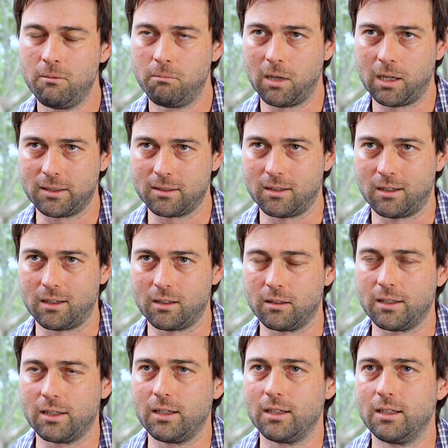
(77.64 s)
my
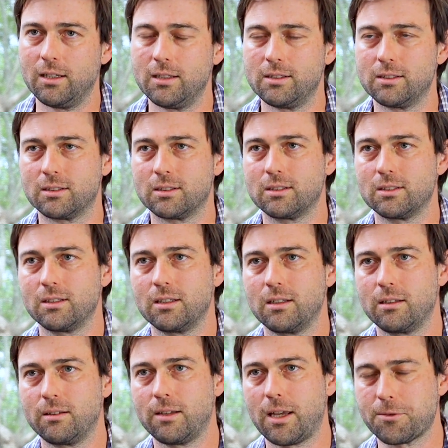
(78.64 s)
title is
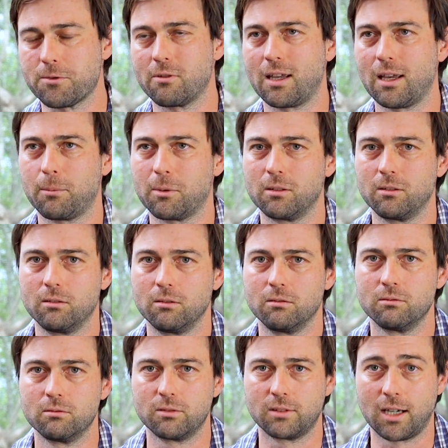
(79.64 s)
Natural
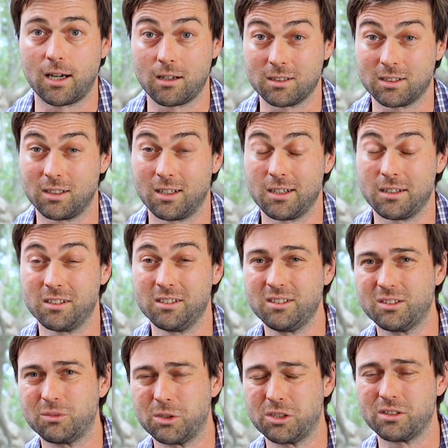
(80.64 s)
Capital Data
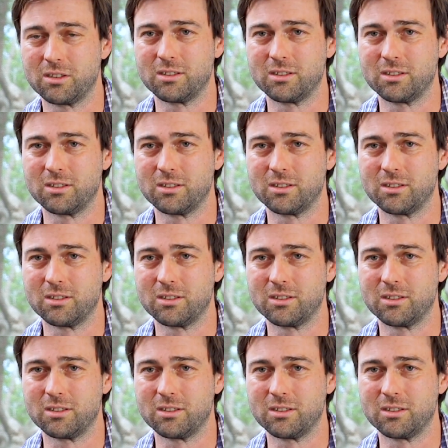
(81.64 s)
Scientist, which